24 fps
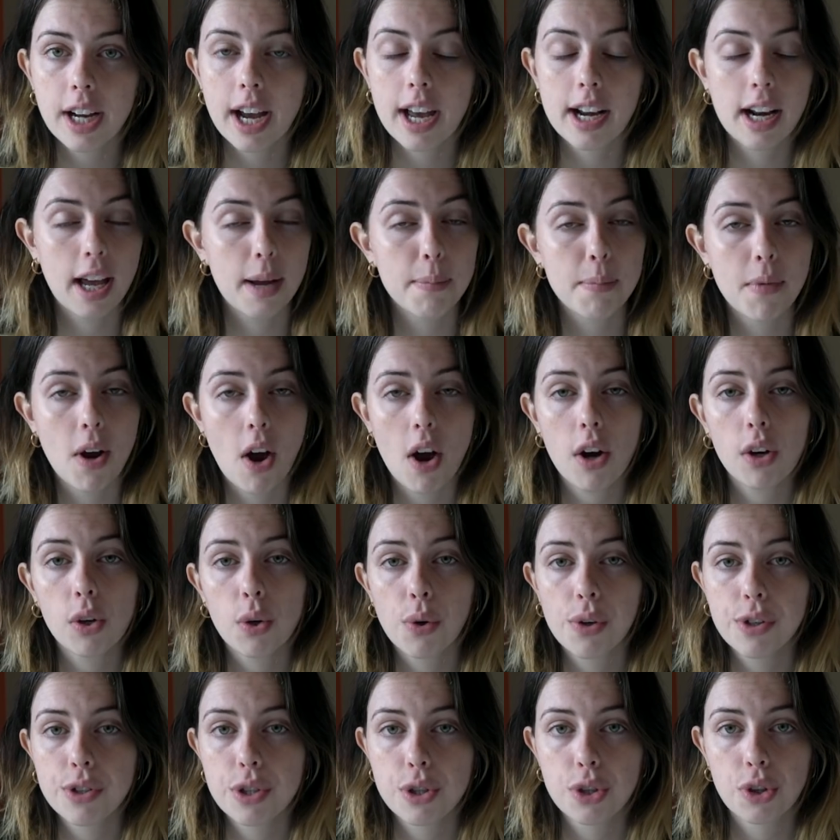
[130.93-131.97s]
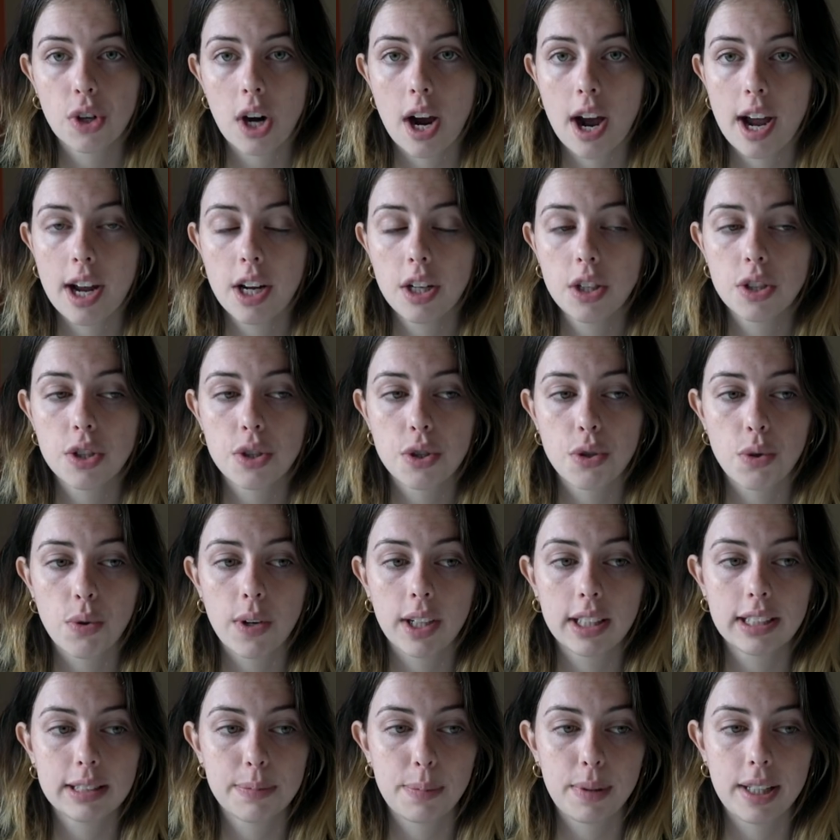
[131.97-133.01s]
and I'm not going to try to
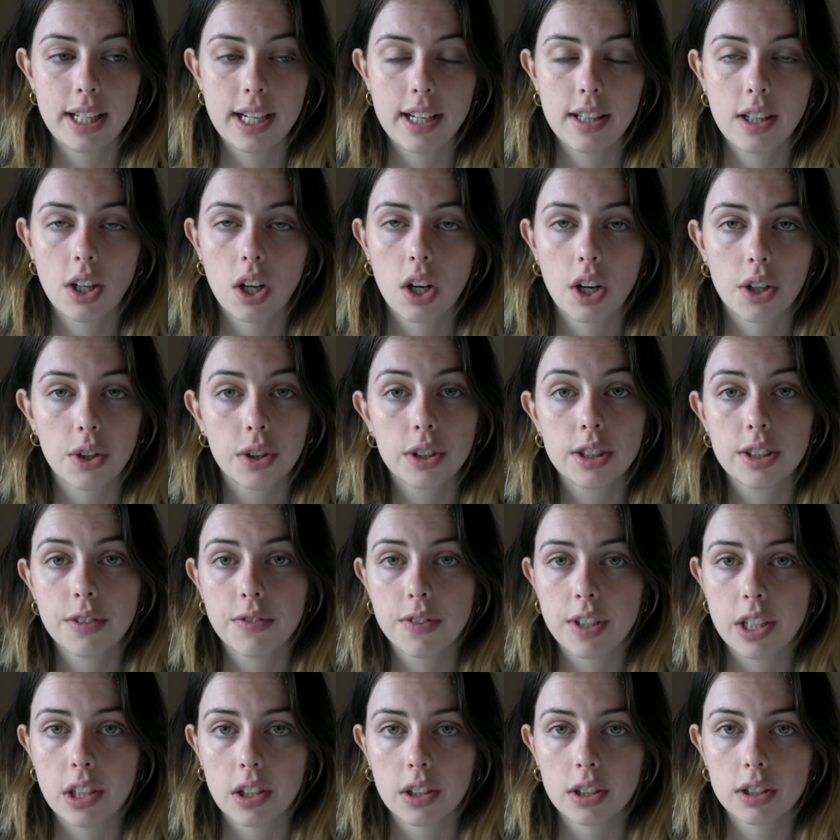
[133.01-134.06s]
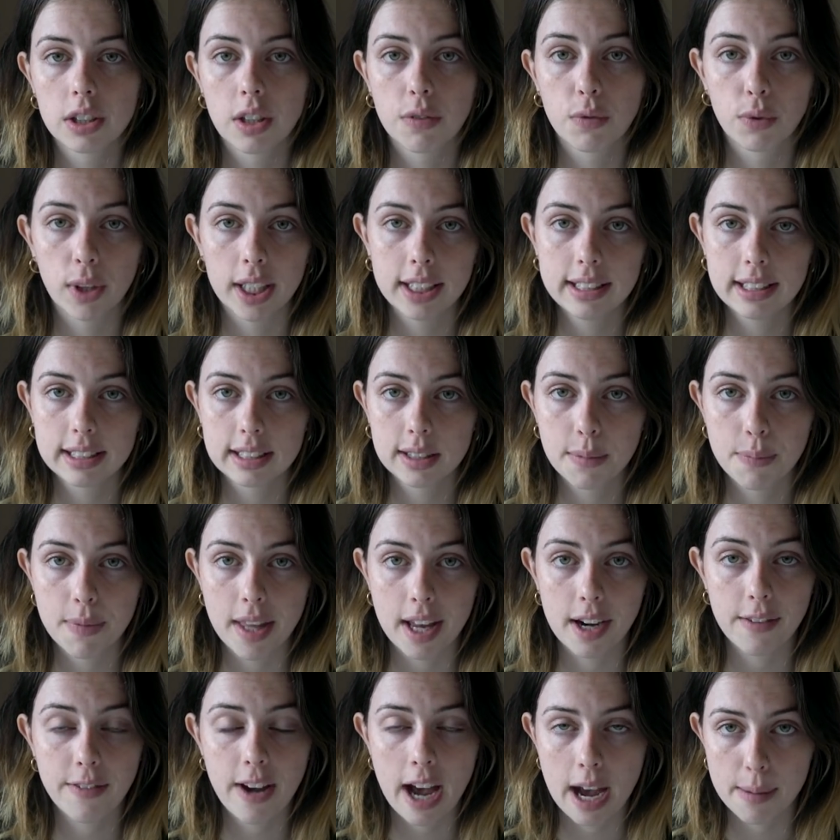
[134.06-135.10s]
explain the hundreds of years of racism that
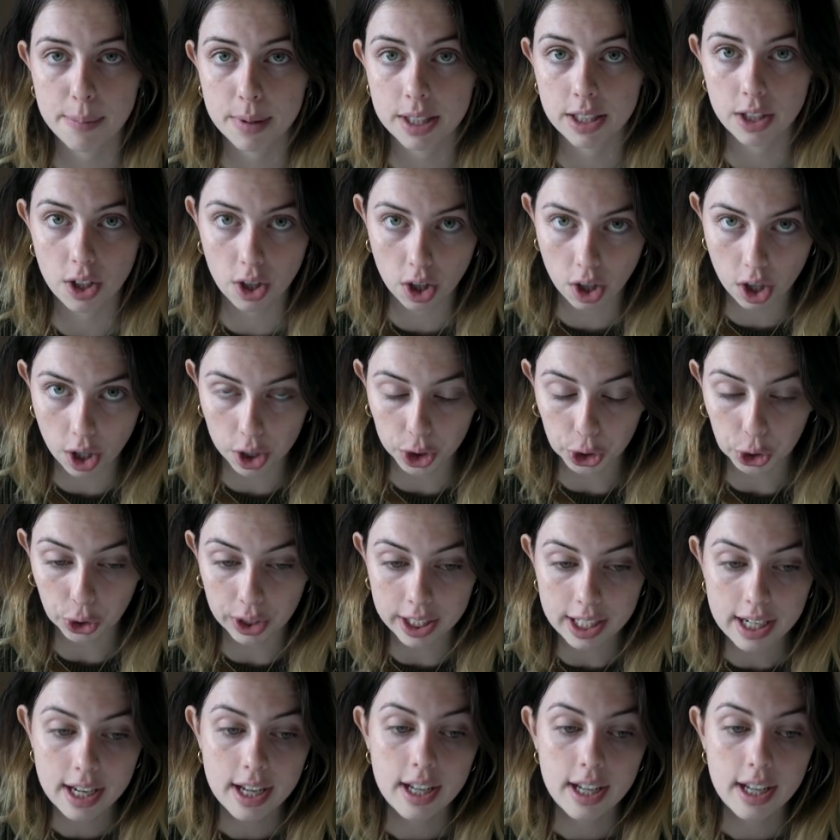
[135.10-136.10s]
have happened in our country.